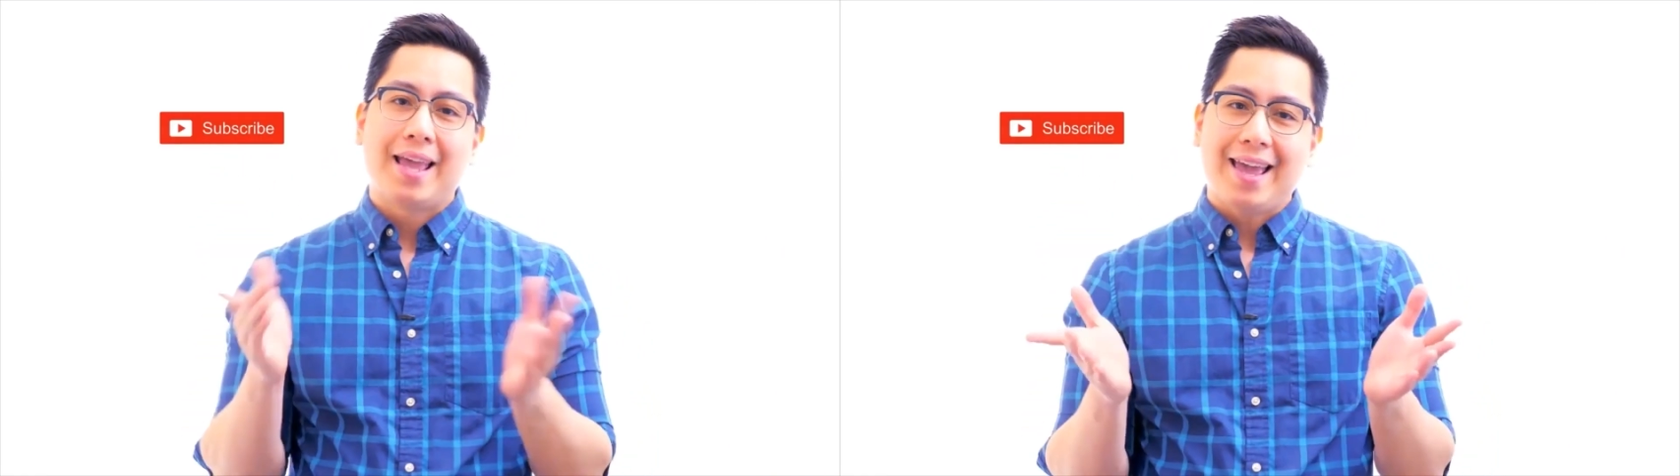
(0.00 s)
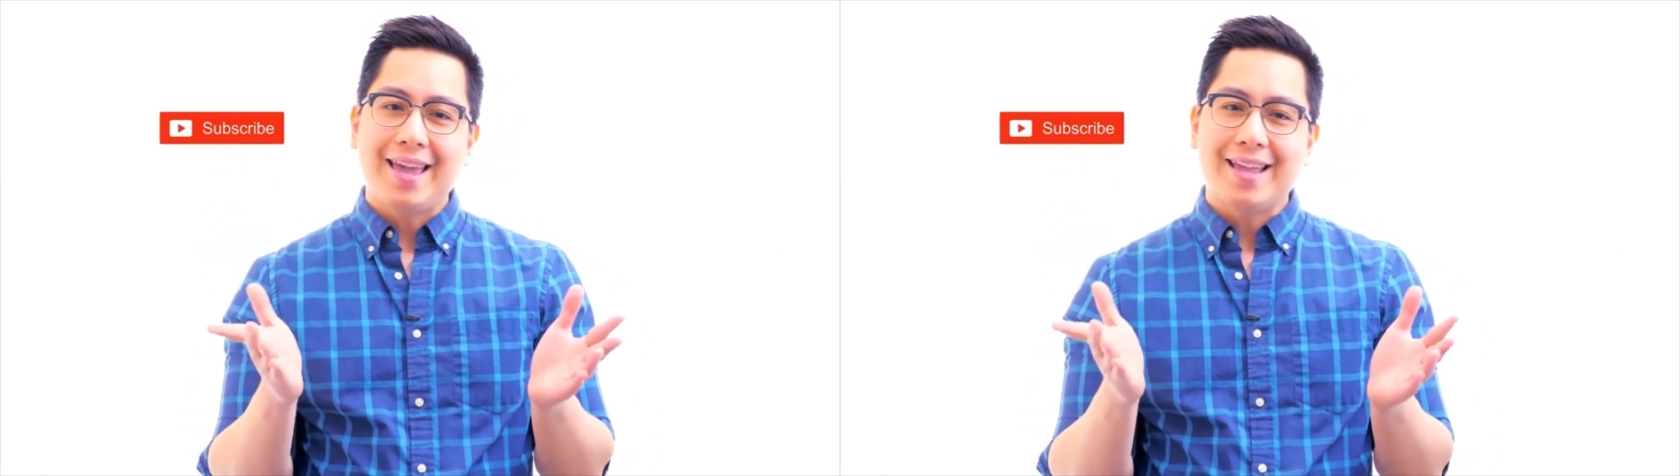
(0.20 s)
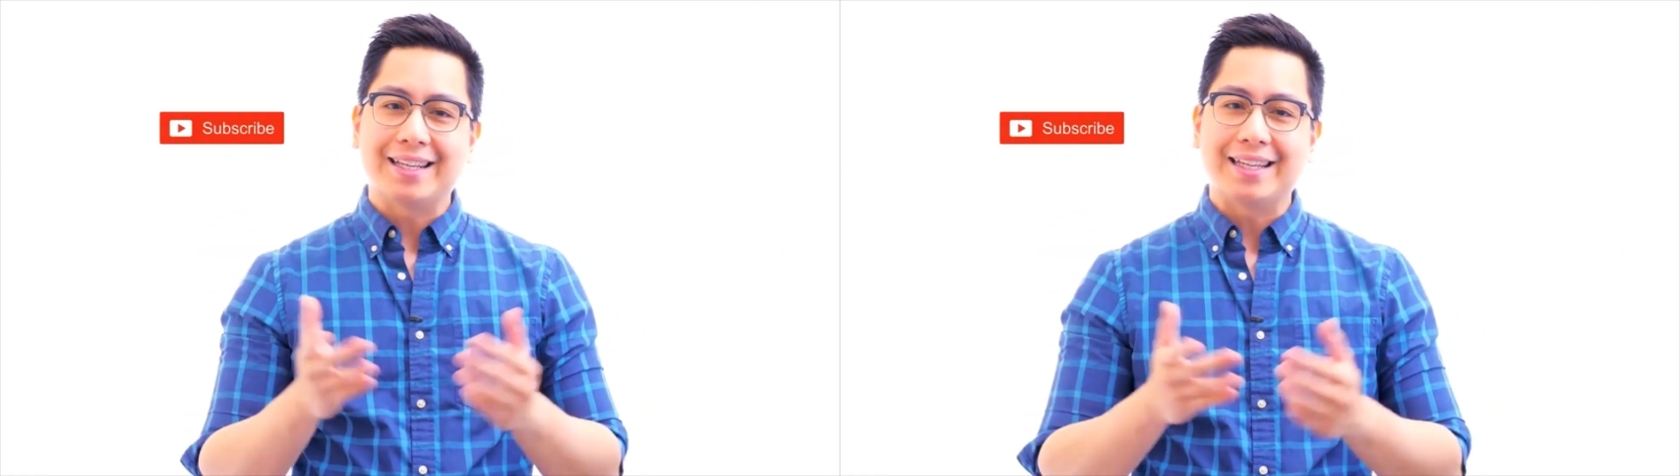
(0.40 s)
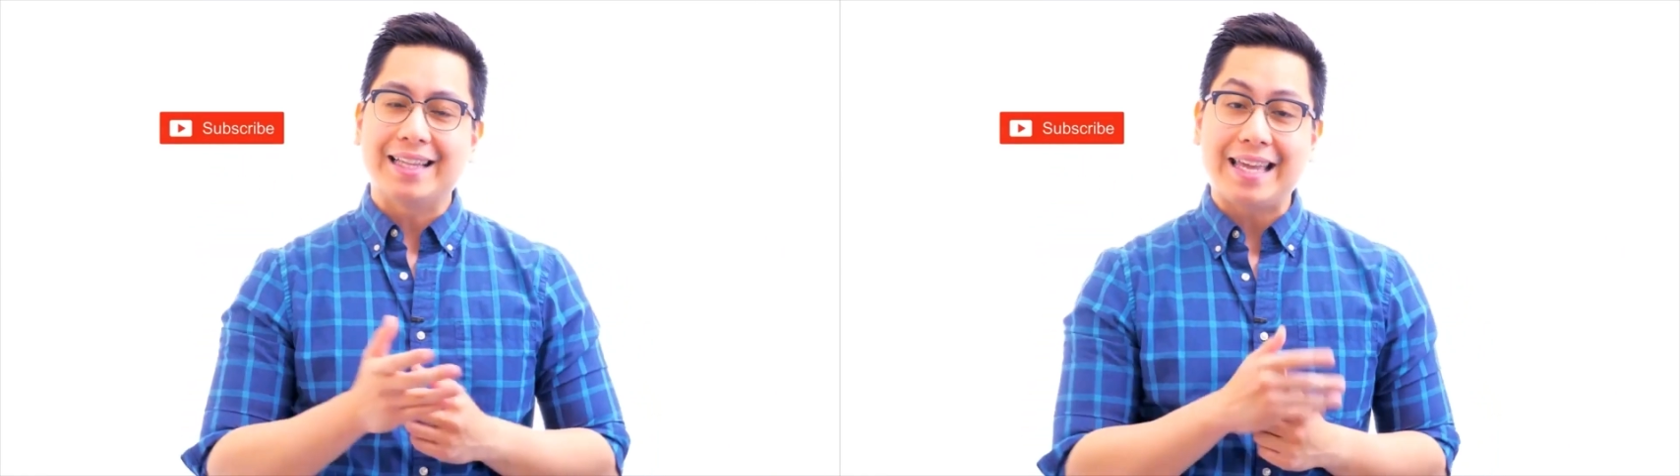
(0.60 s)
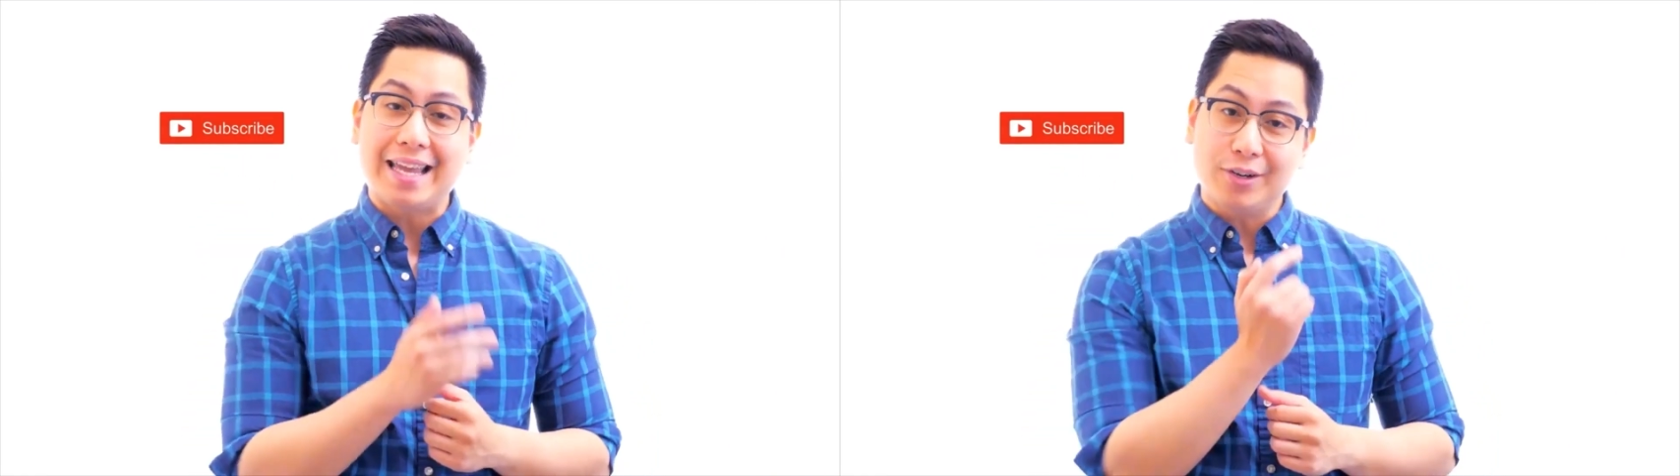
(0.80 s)
and
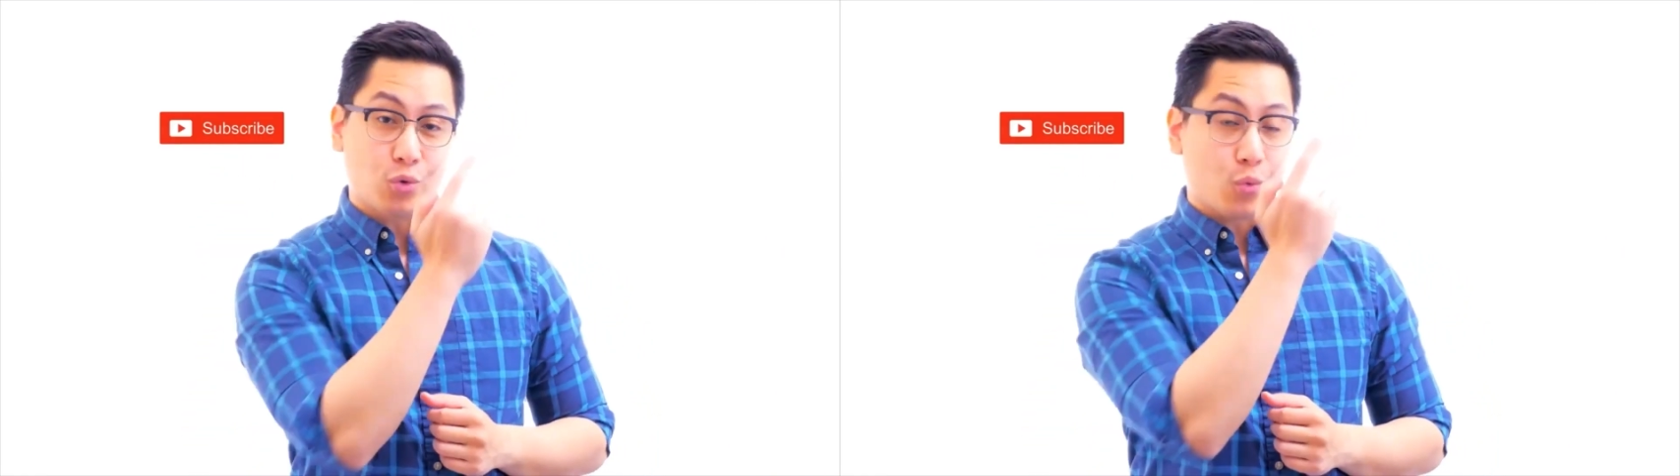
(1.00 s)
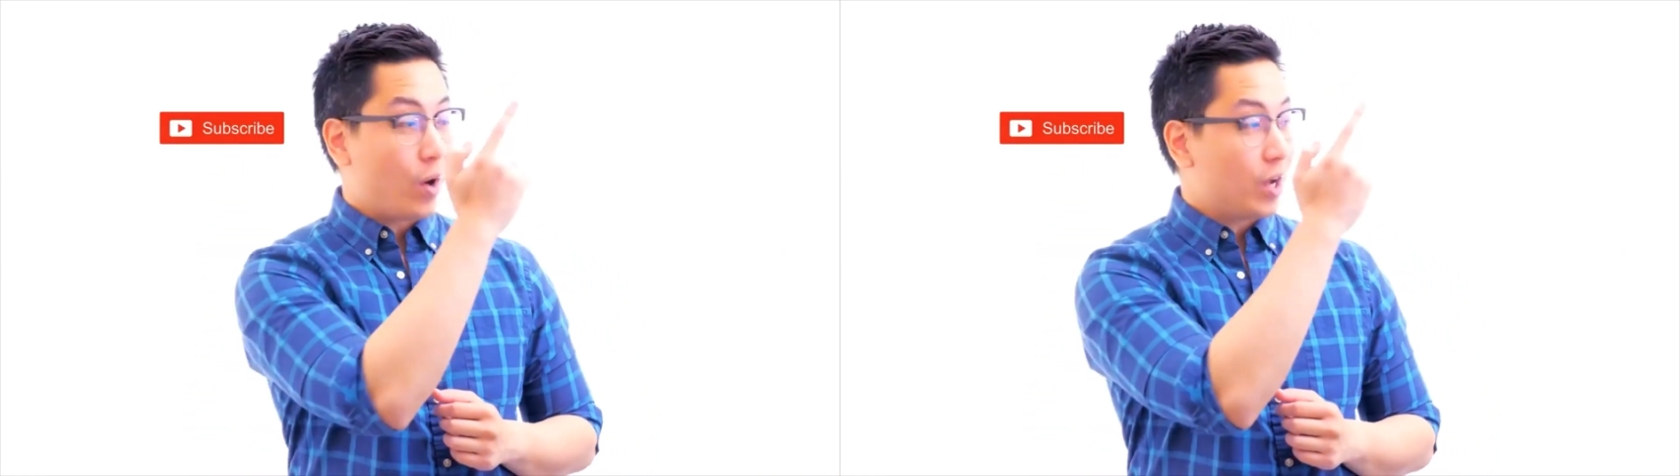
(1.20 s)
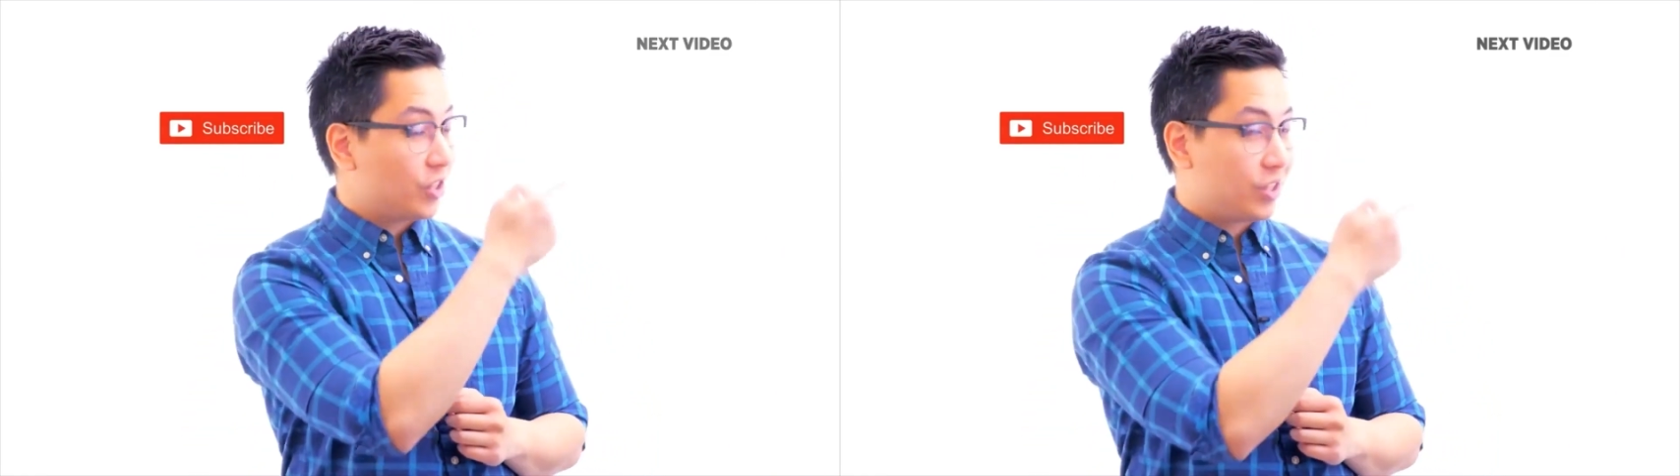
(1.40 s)
click here to watch